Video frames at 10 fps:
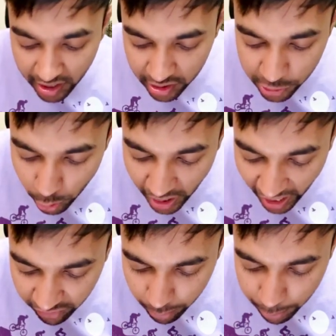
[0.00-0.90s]
You
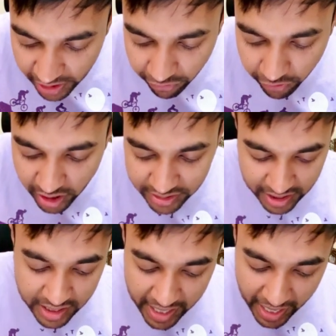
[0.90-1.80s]
have B first,
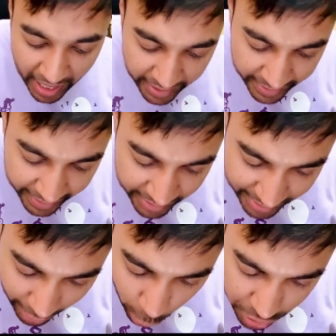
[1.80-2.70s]
and in
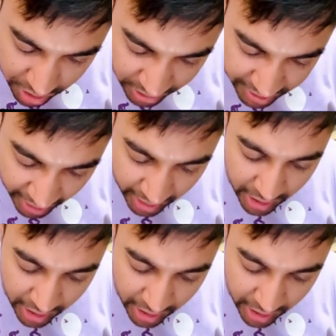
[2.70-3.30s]
the original string,